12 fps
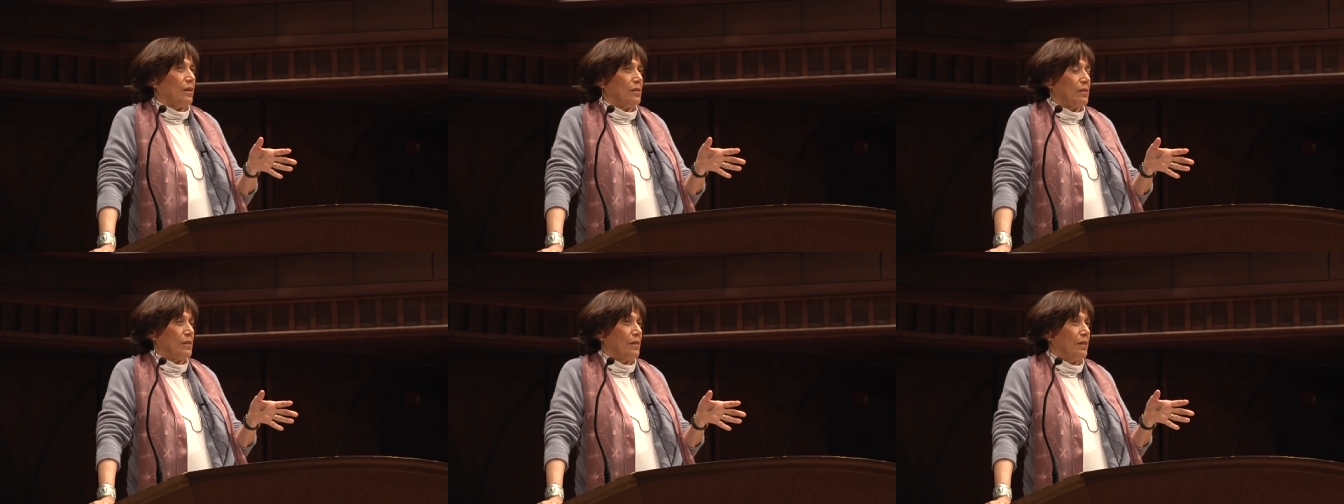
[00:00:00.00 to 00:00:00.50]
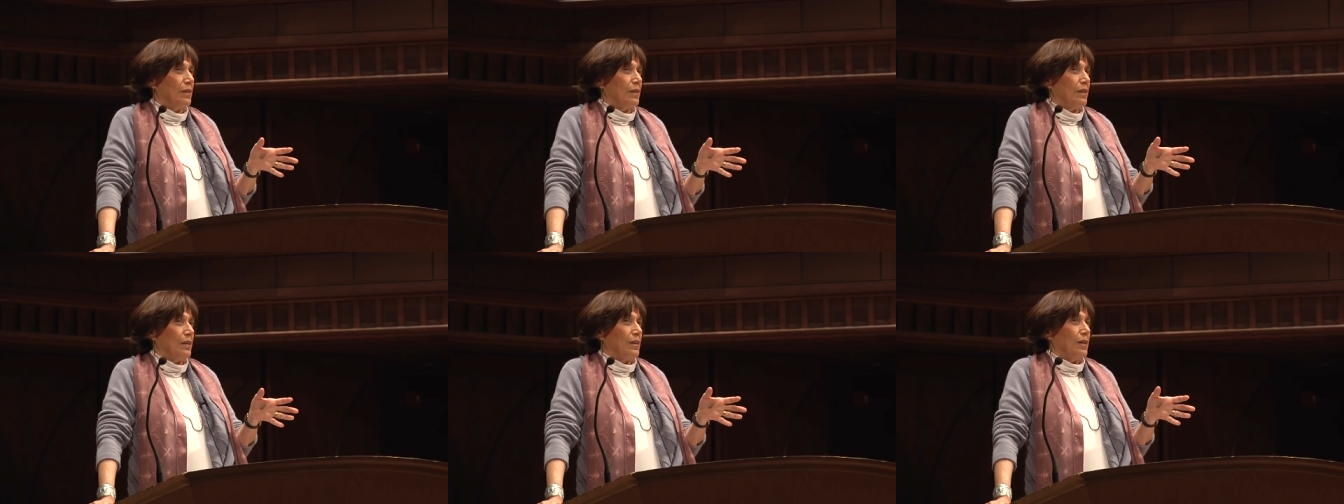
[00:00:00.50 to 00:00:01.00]
us
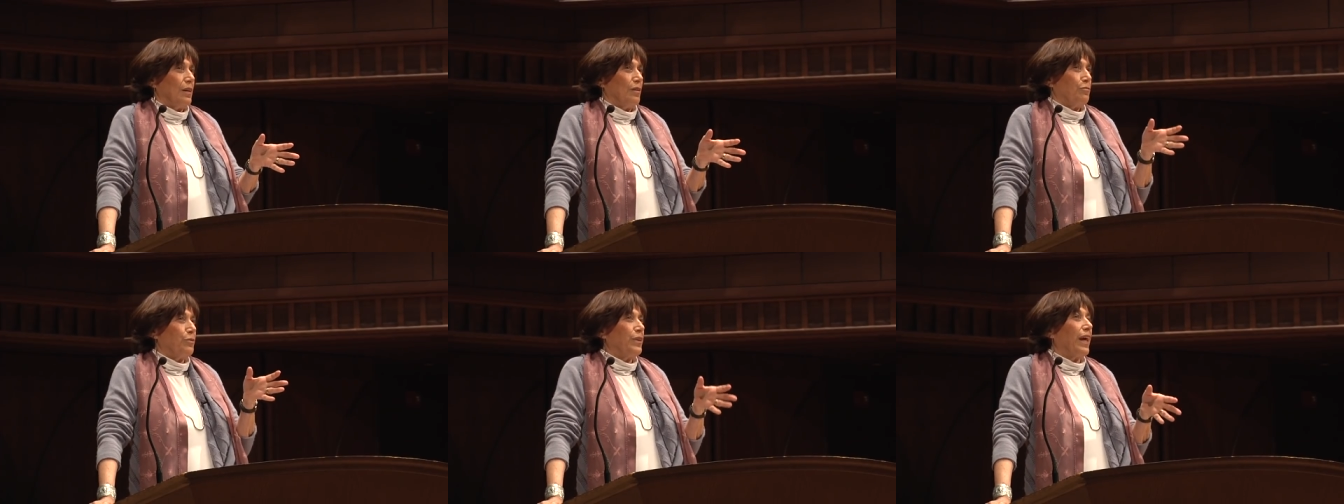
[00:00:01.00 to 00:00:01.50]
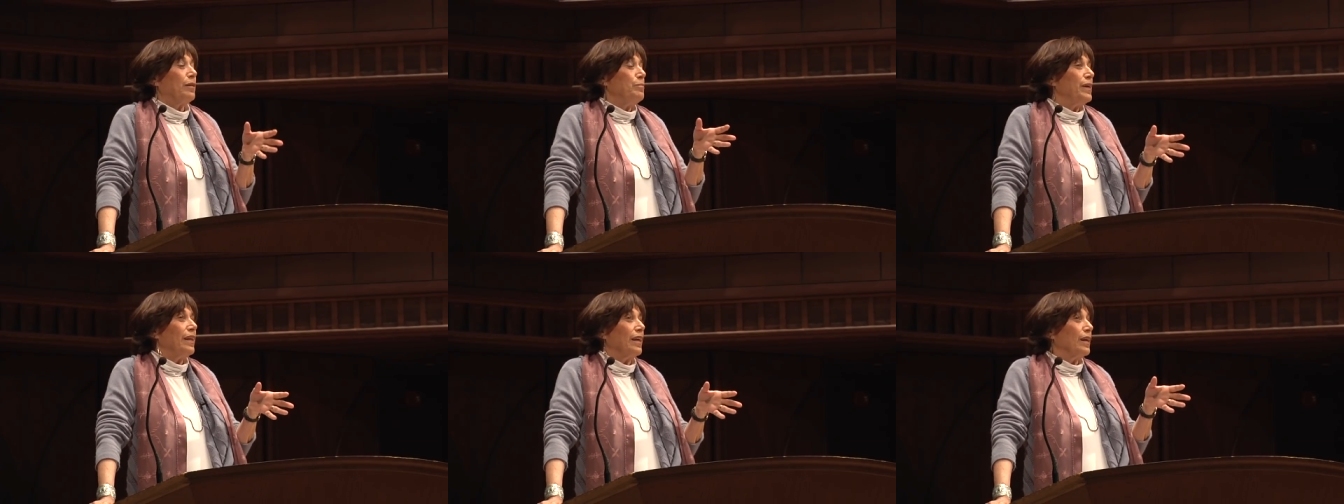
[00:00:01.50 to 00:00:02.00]
for that
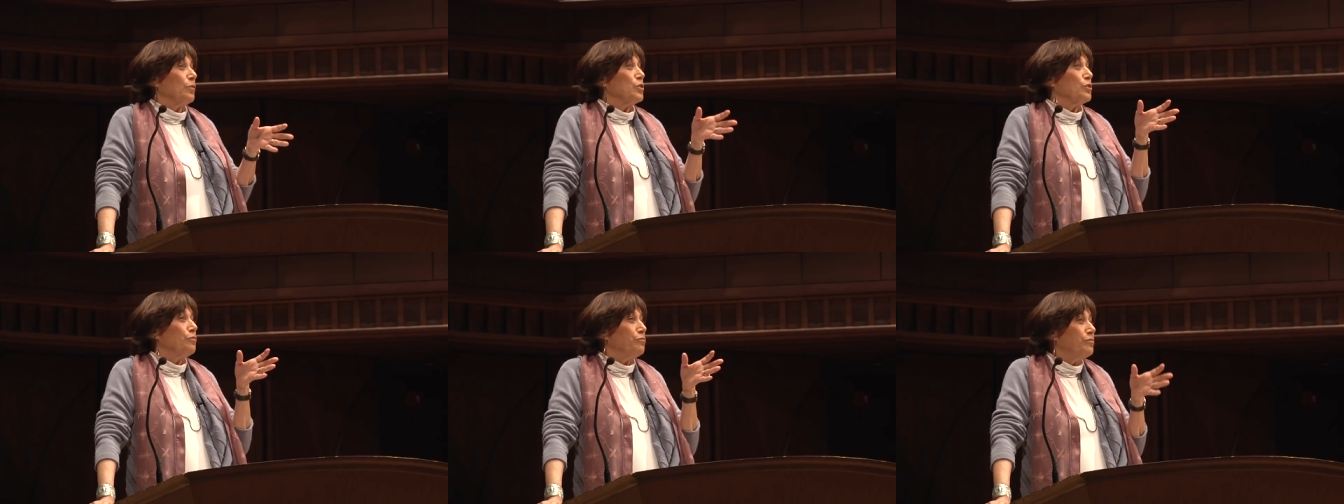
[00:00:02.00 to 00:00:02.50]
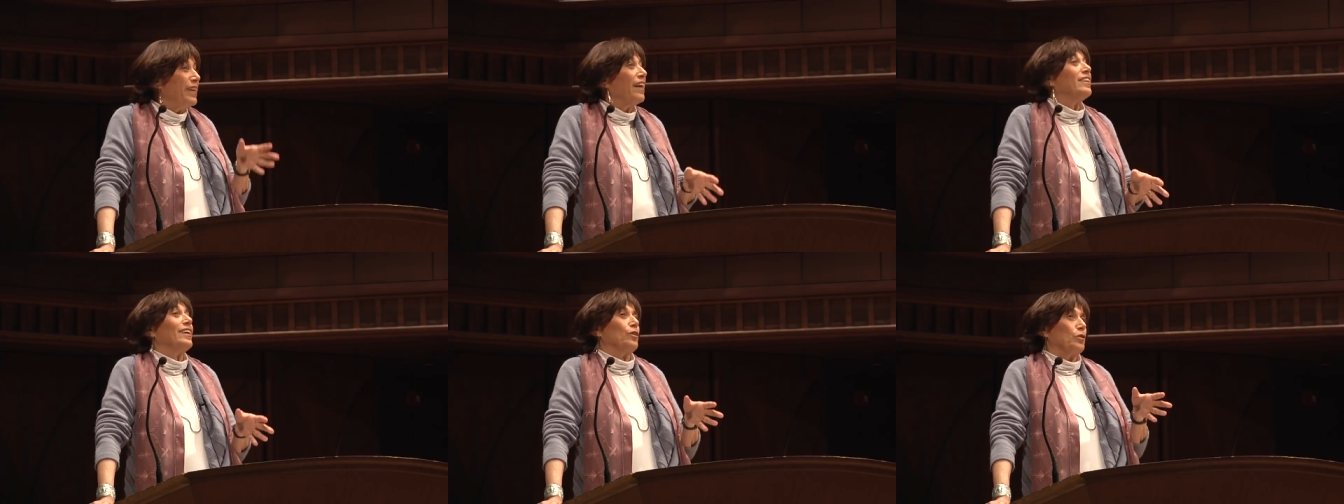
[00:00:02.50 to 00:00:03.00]
meeting in which
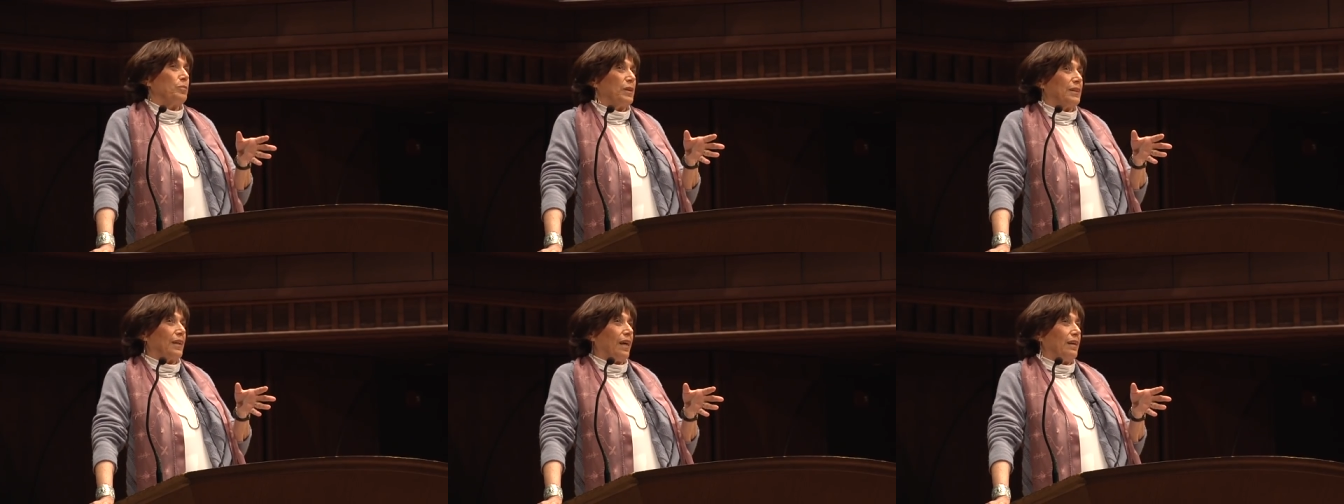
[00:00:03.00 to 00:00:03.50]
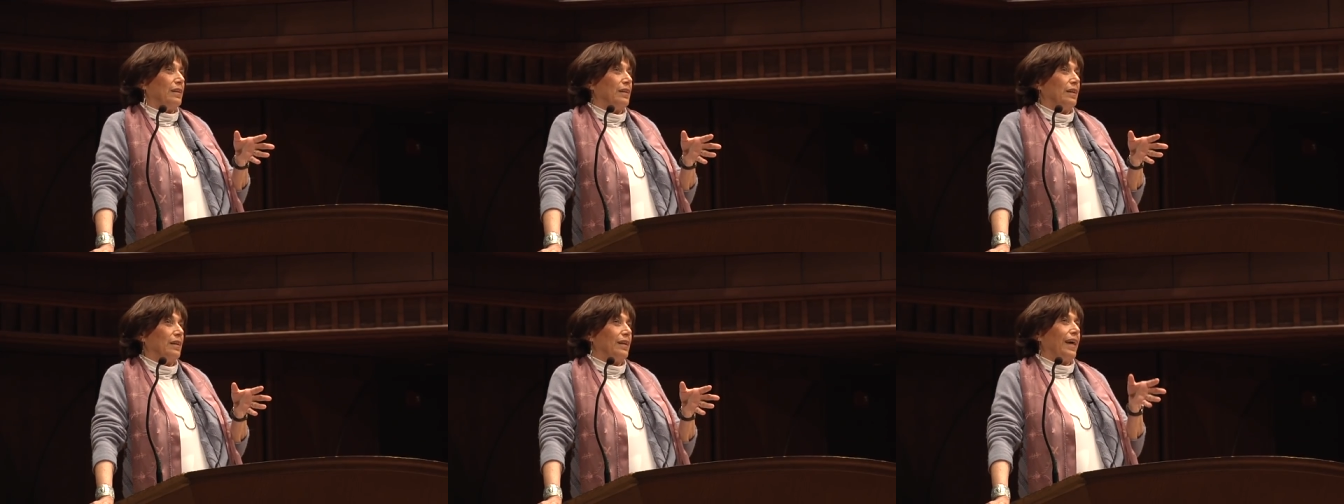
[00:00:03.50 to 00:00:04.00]
nothing could be said,
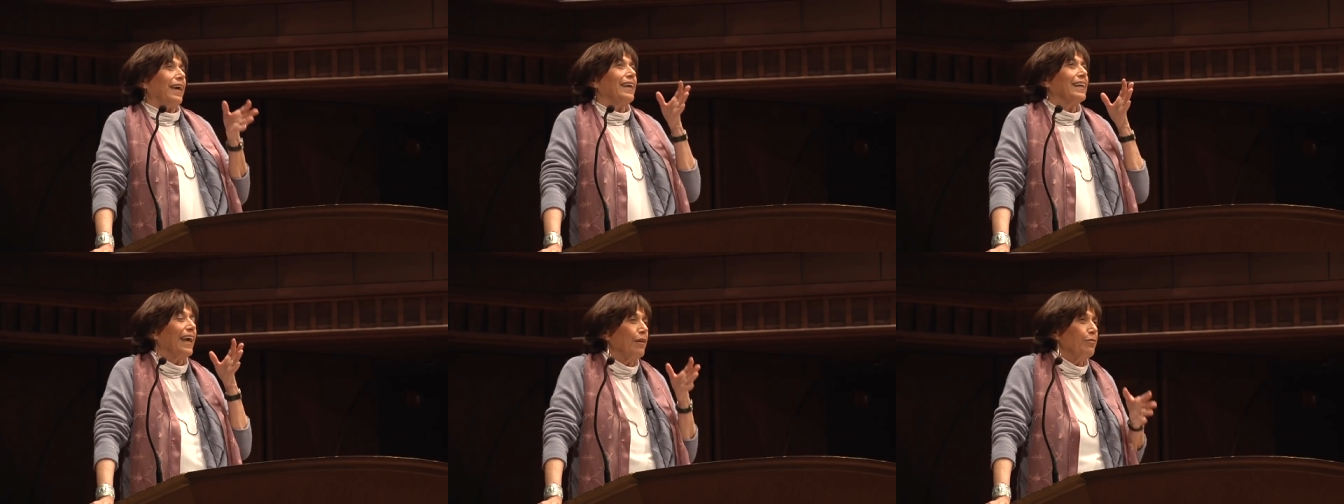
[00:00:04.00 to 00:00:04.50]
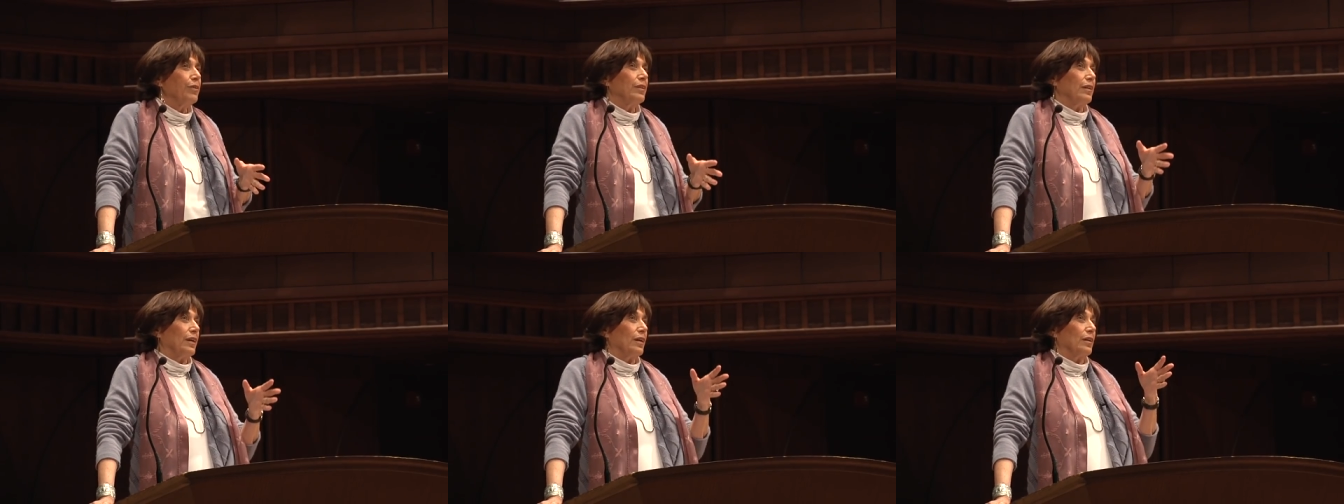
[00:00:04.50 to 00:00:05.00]
and yet
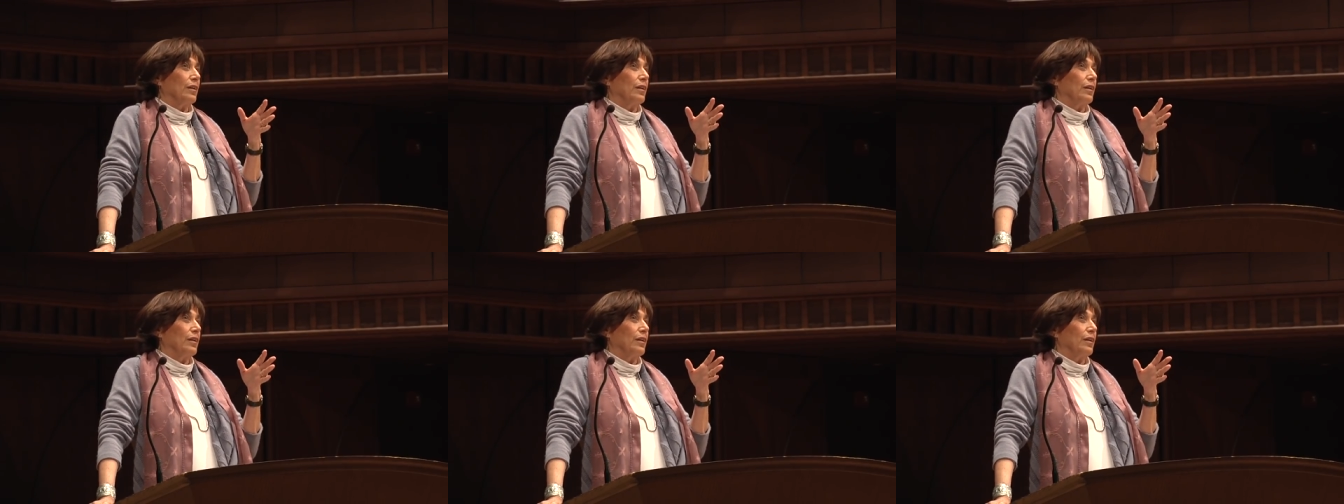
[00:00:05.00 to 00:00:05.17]
everything